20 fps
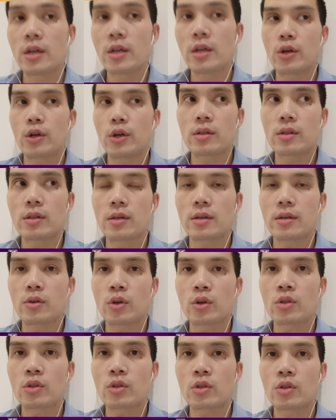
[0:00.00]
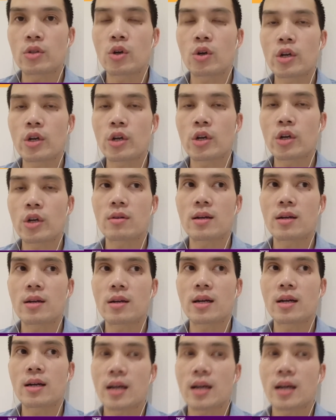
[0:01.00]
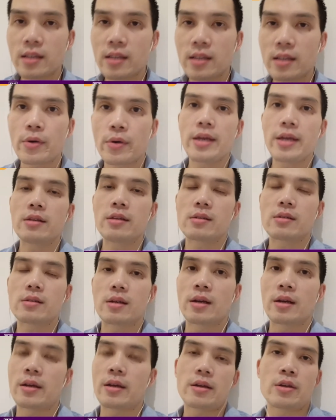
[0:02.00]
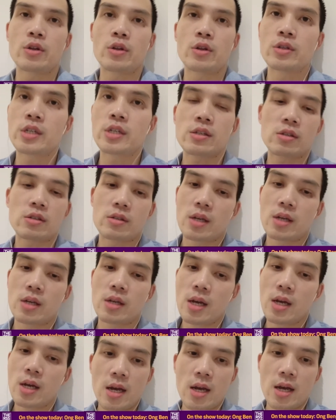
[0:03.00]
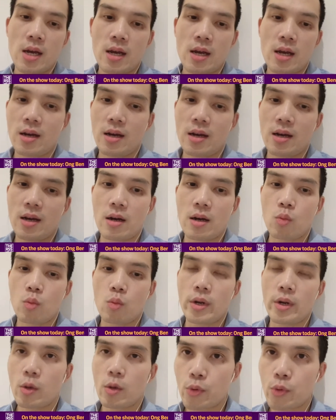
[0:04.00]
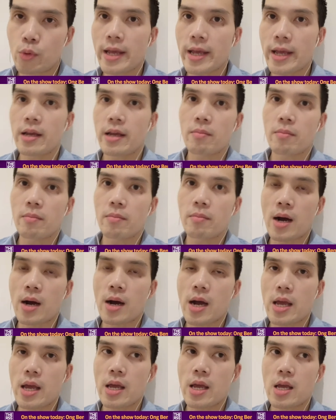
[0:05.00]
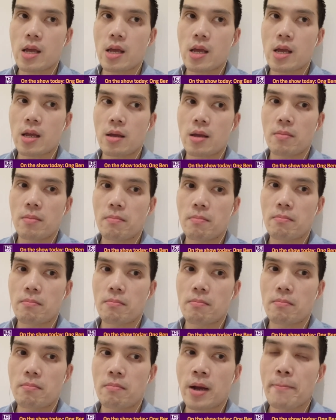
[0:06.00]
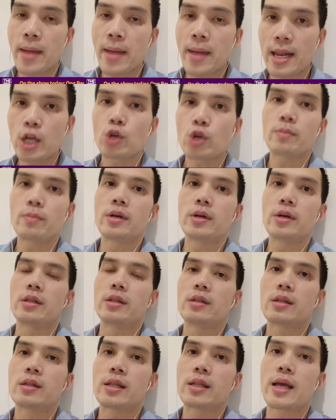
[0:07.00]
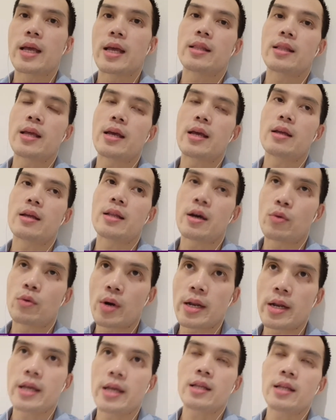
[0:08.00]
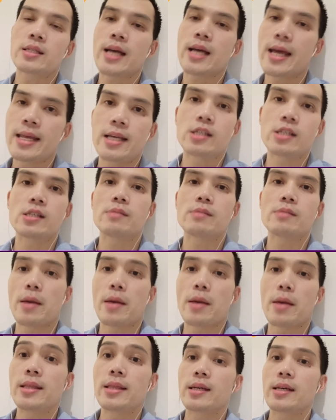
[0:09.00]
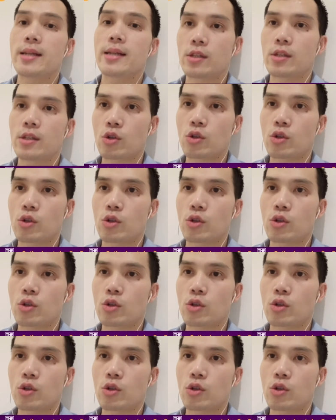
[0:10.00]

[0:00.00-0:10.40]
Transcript: You know, uh, you're talking about Qataris. Uh, you know, just uh, without bragging, my my management, they, they, they are running tennis, badminton,